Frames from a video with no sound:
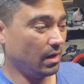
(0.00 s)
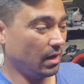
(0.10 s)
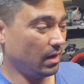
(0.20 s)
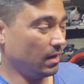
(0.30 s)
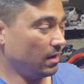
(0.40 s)

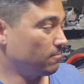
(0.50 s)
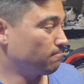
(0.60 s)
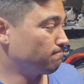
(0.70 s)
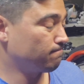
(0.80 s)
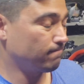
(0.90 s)

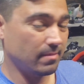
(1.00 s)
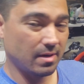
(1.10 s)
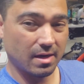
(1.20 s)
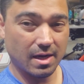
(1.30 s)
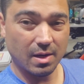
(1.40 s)

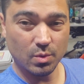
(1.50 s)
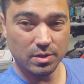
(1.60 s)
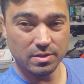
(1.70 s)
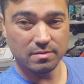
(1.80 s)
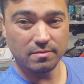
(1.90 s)
I
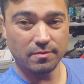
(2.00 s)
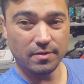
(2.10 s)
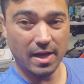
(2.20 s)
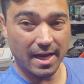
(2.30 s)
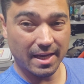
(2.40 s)
was
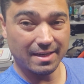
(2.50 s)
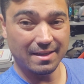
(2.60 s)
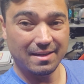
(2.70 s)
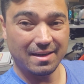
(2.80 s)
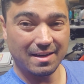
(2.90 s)
flying.